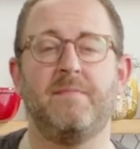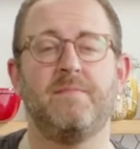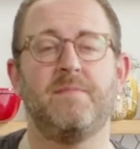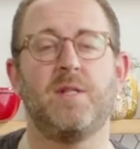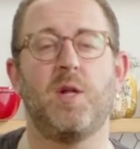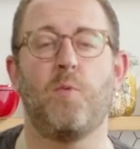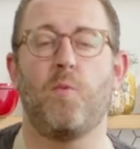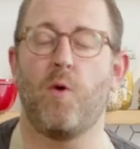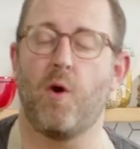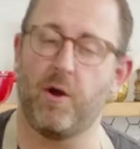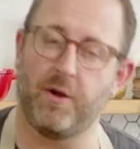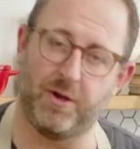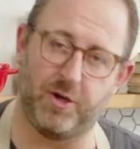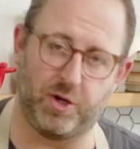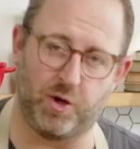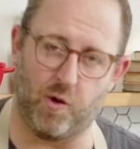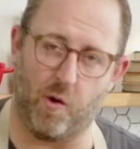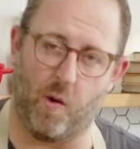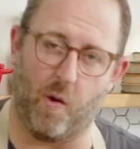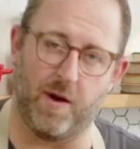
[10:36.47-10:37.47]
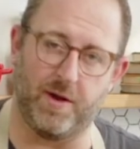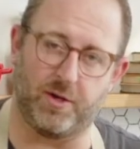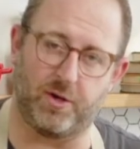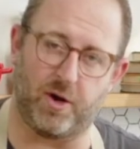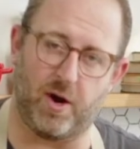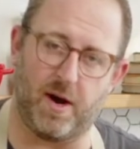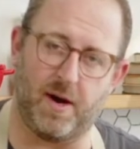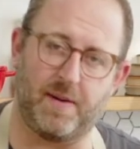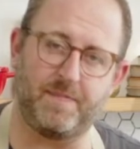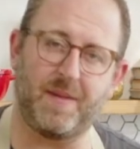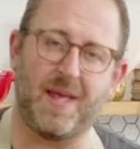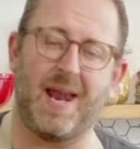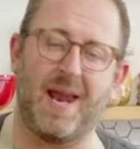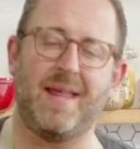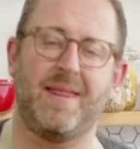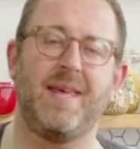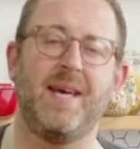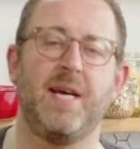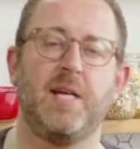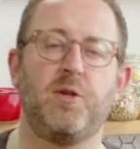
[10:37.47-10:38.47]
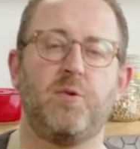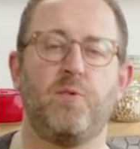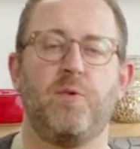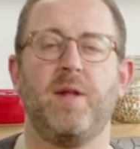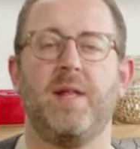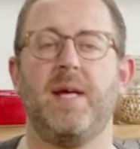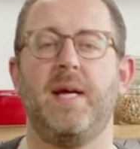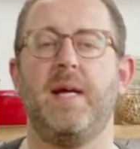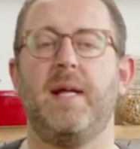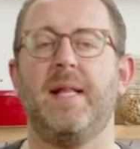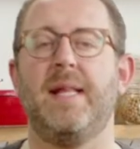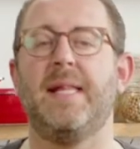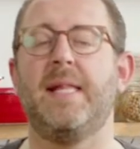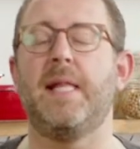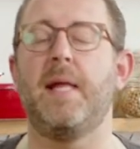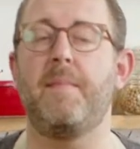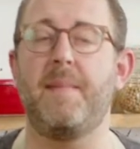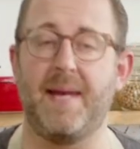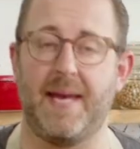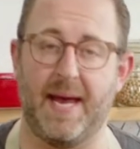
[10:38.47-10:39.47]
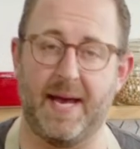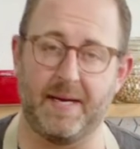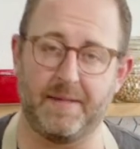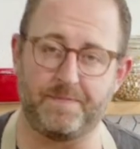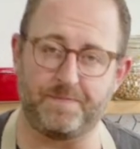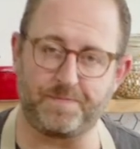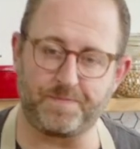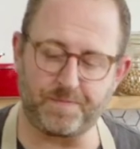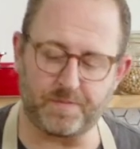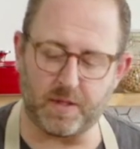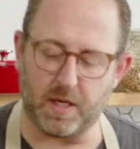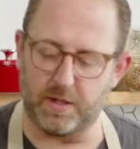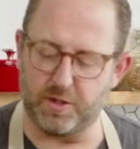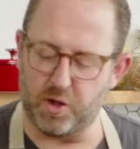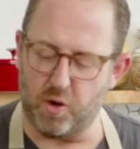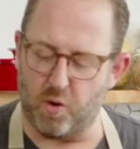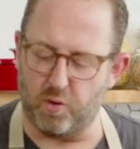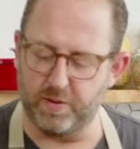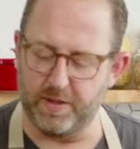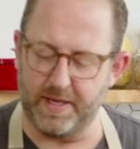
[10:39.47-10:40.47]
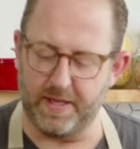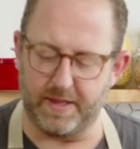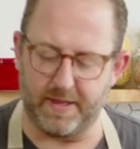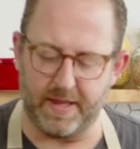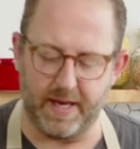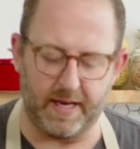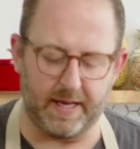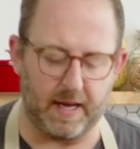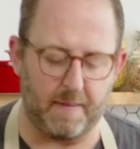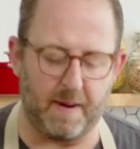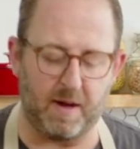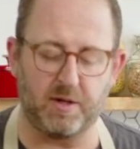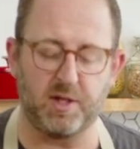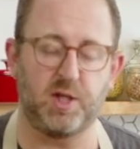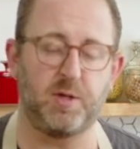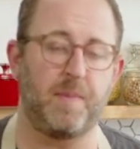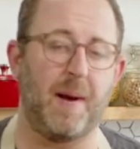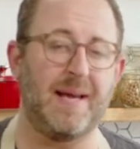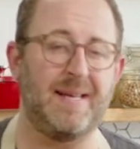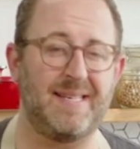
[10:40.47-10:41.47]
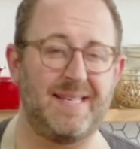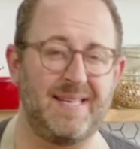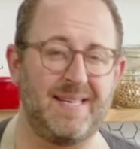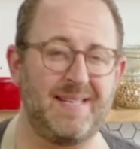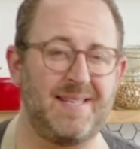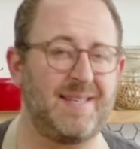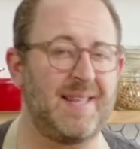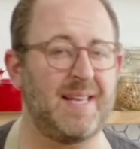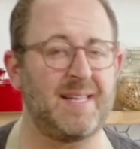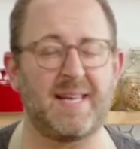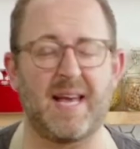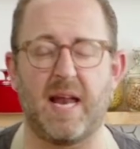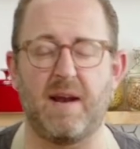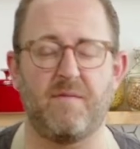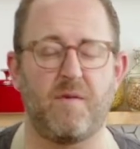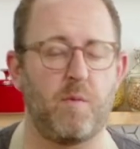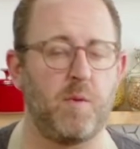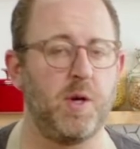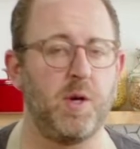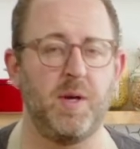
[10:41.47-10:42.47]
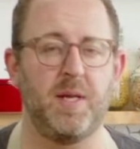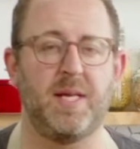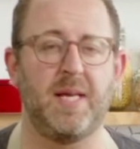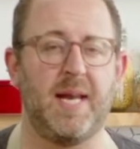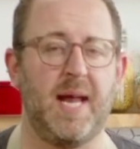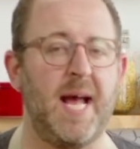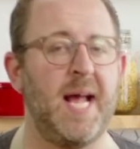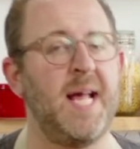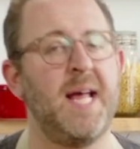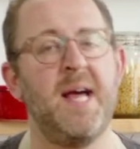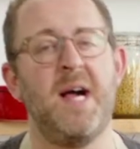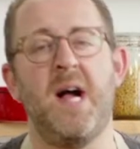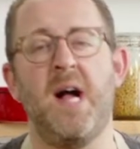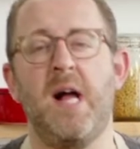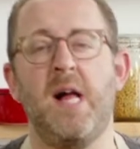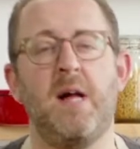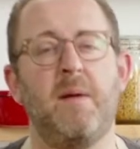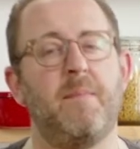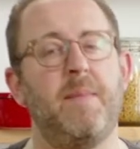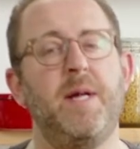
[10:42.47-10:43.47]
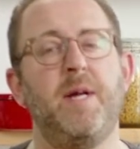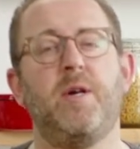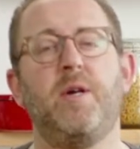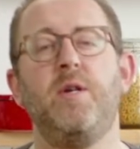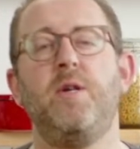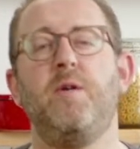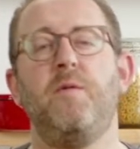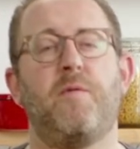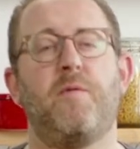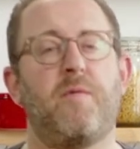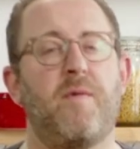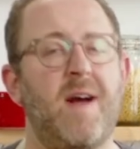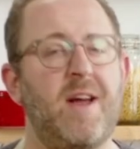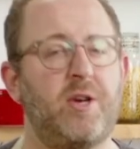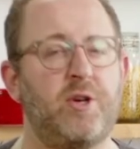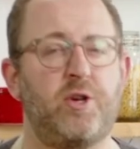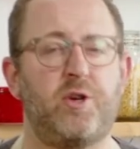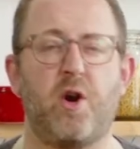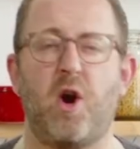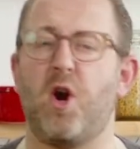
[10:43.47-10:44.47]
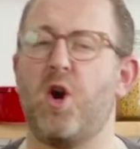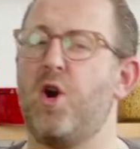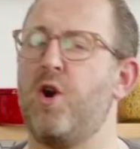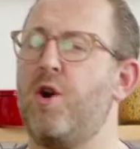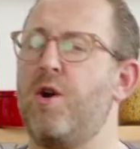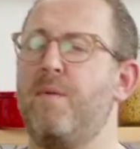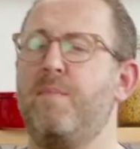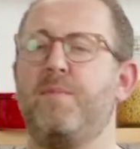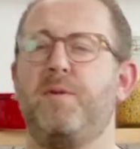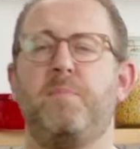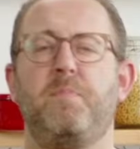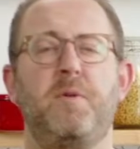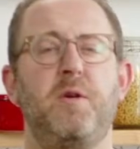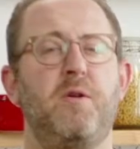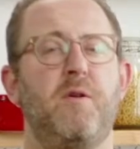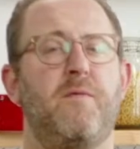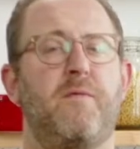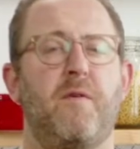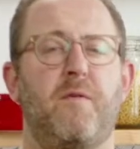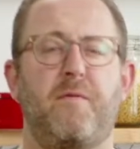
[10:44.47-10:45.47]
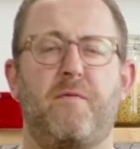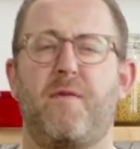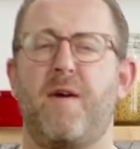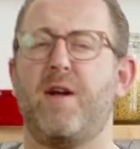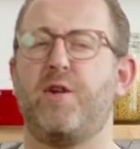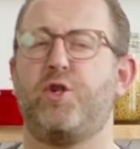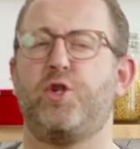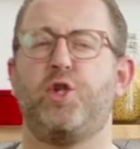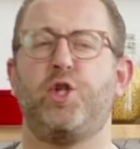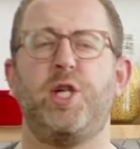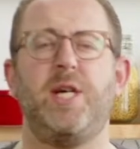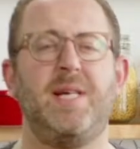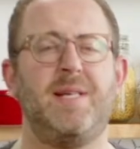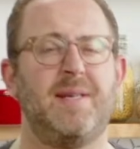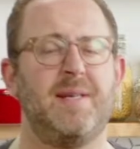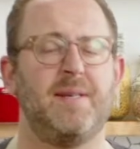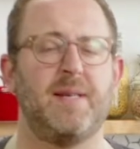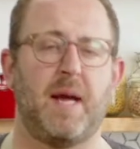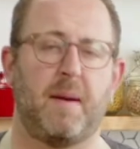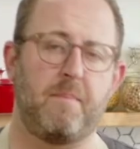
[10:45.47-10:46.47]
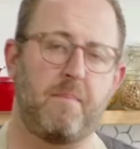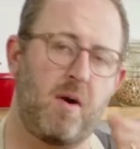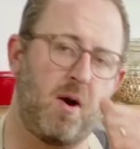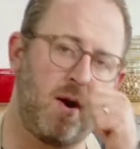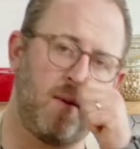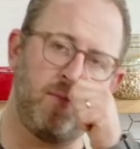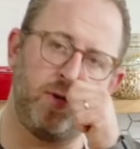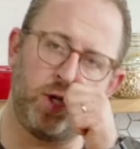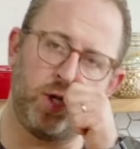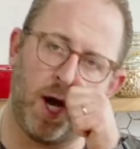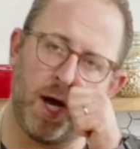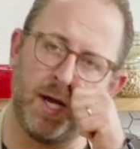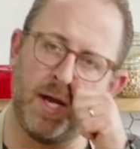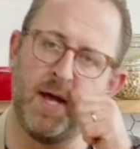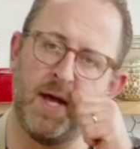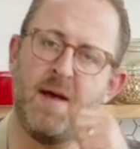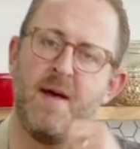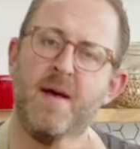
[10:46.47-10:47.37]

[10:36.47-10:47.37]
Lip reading: the world is your oyster. And I think it's really limiting to only think about spices. That's kind of what we're doing today. But you can do fresh herbs, beautiful fresh cheeses like Parmesan.